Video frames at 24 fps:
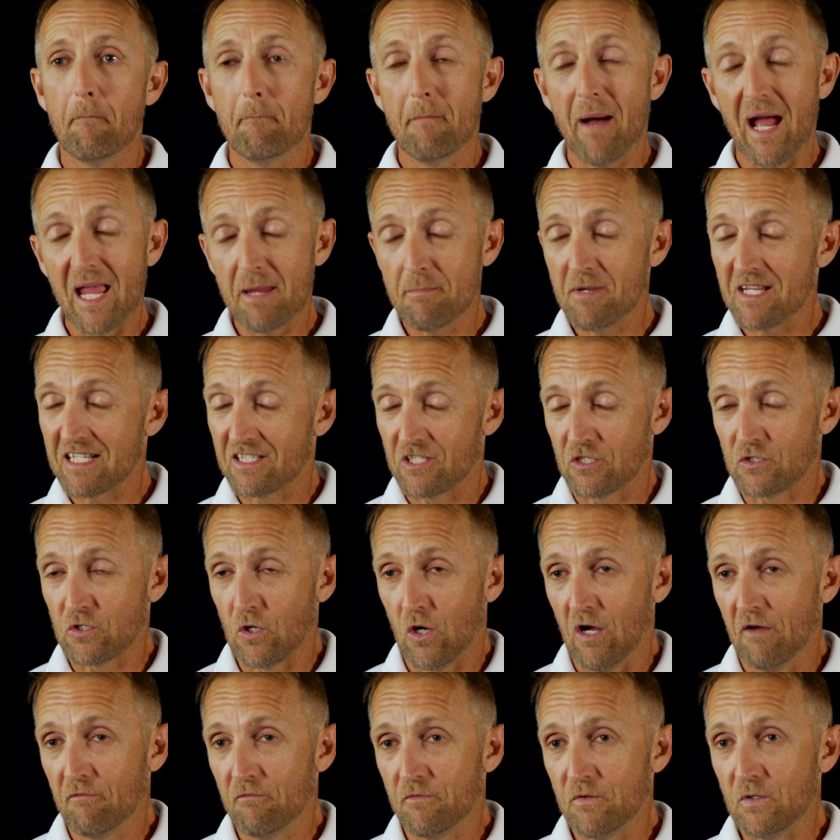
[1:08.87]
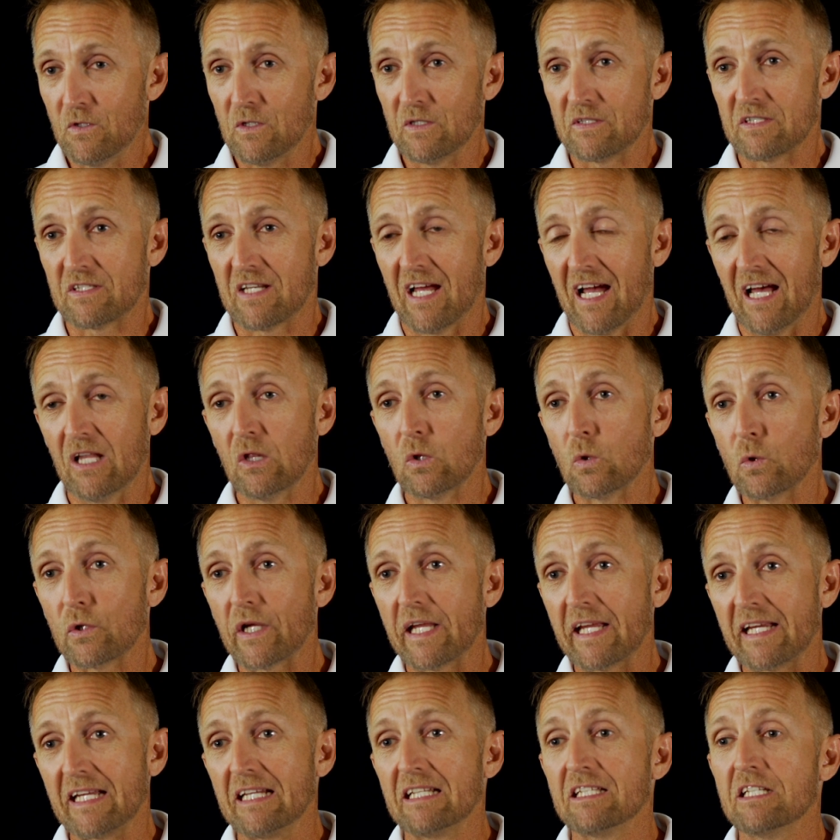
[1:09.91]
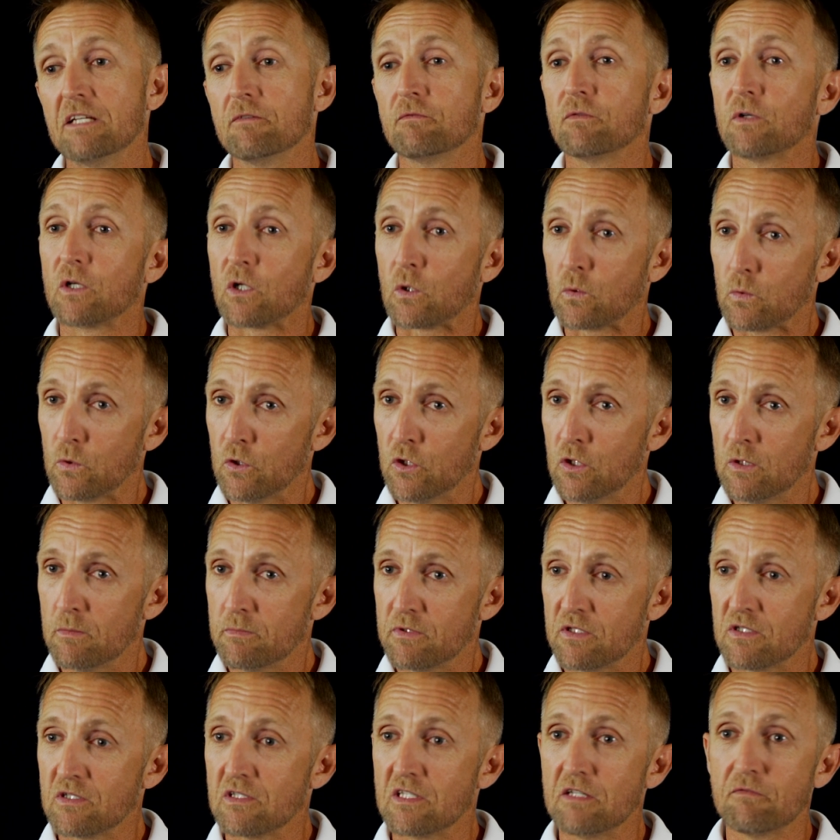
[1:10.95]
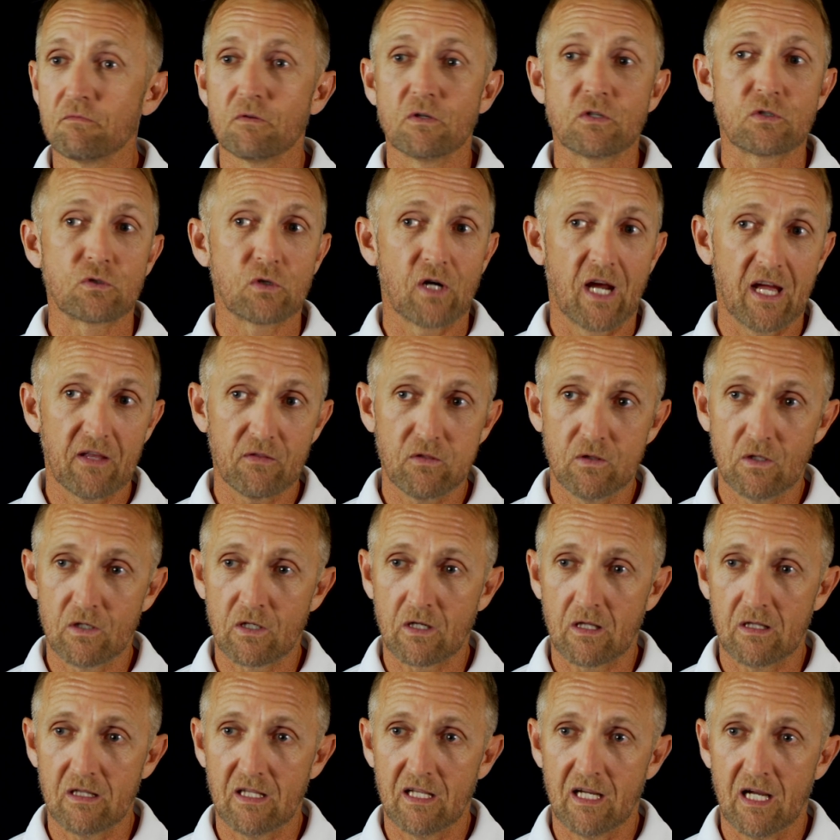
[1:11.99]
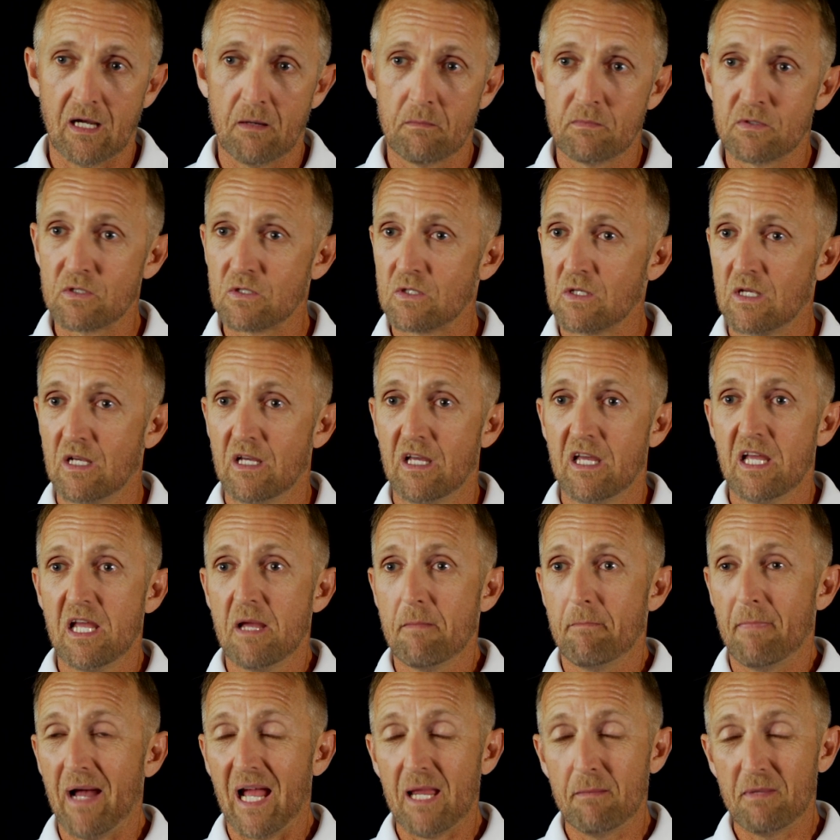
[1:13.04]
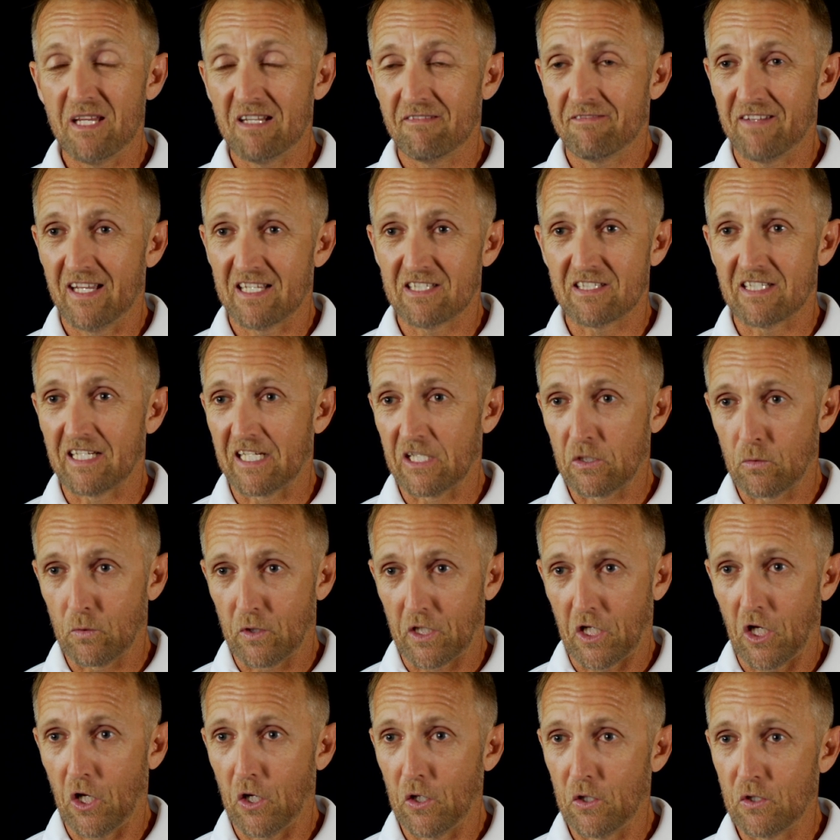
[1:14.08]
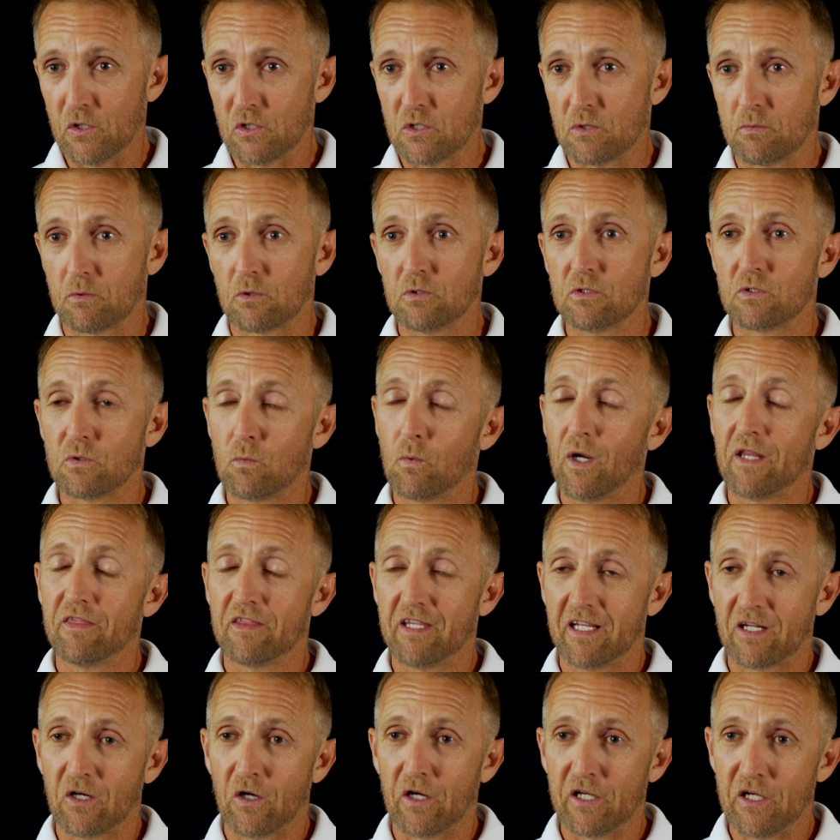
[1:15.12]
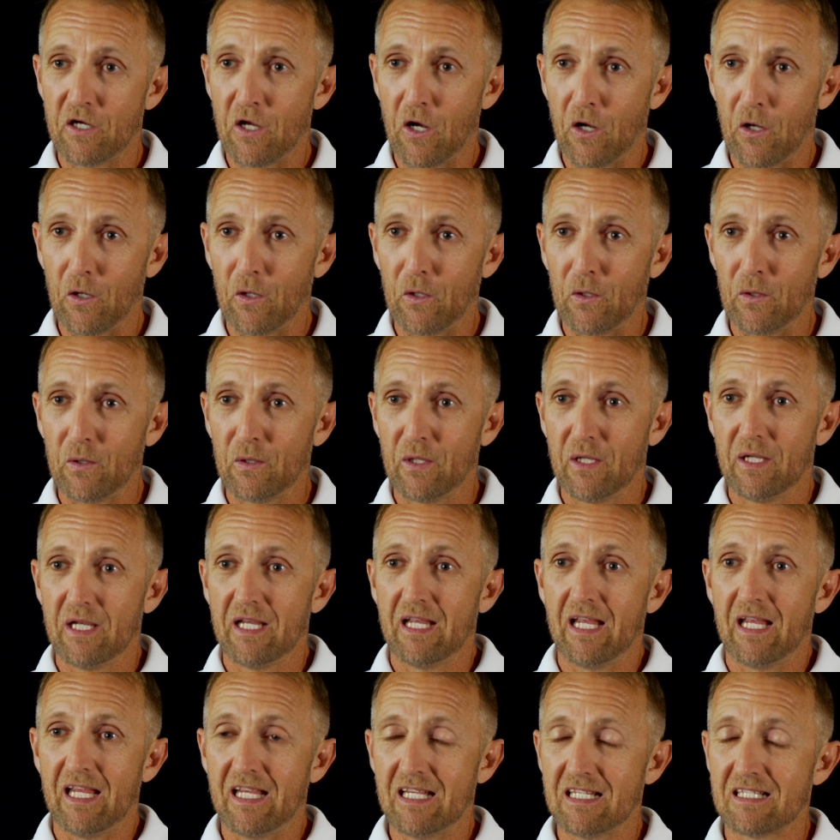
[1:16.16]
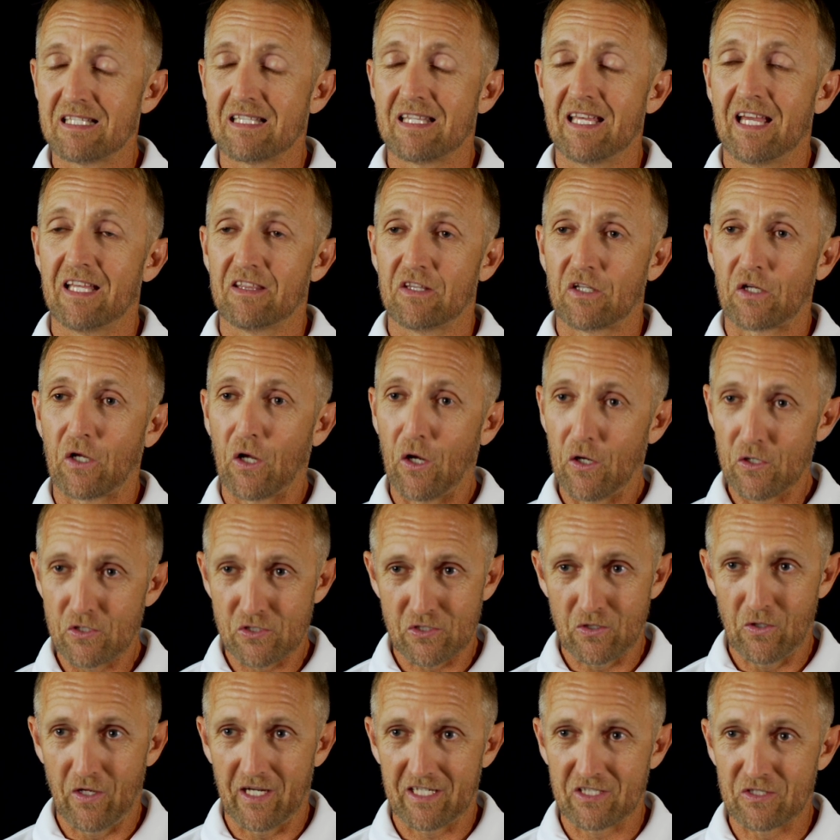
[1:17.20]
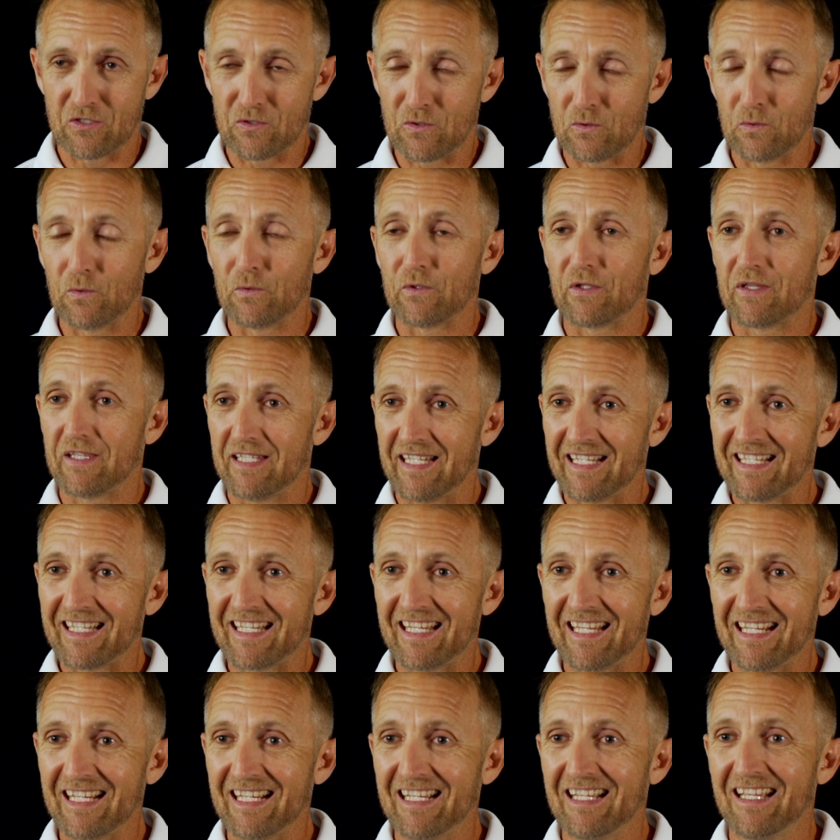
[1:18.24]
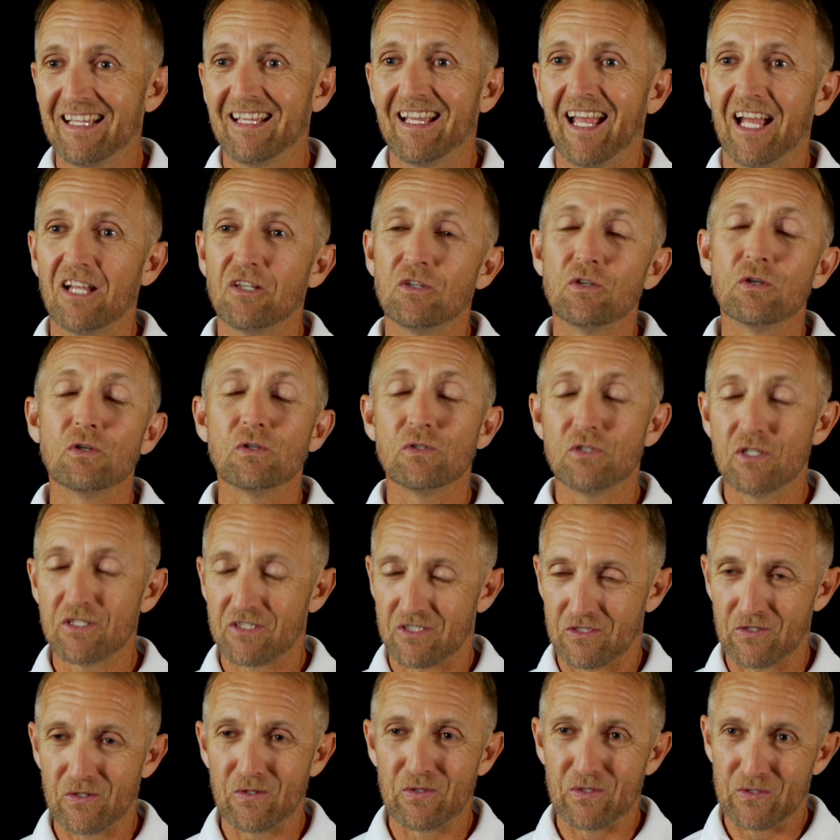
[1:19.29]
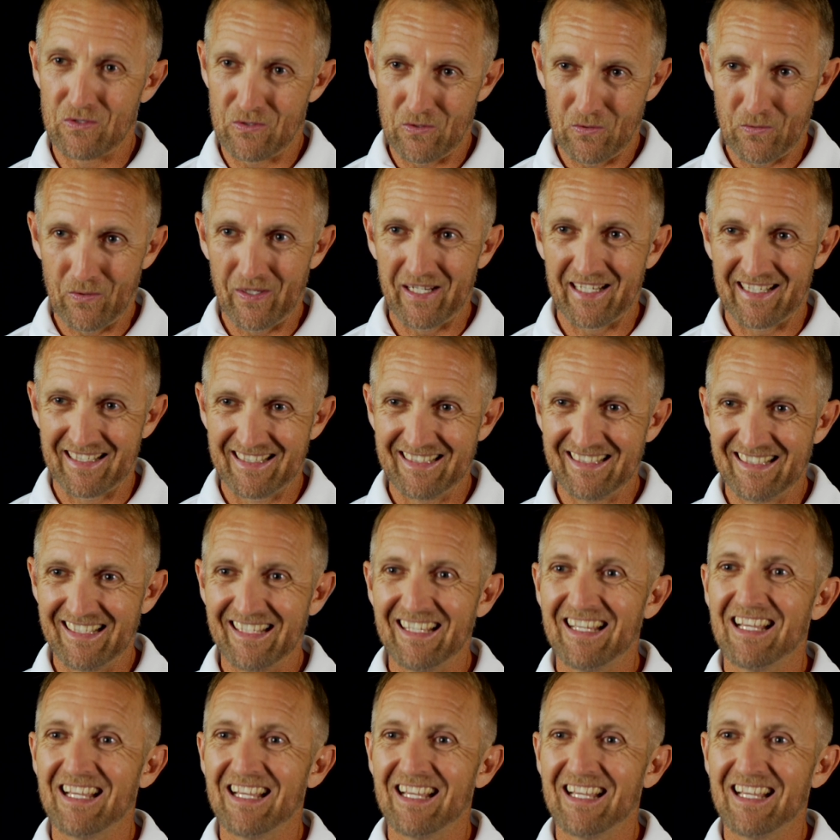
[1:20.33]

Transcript: maybe it's a time for you to start looking at different groups, different triathlon clubs, maybe investing into a coach. Because the one thing I know is that the coach likes to do all the thinking and you just do the doing.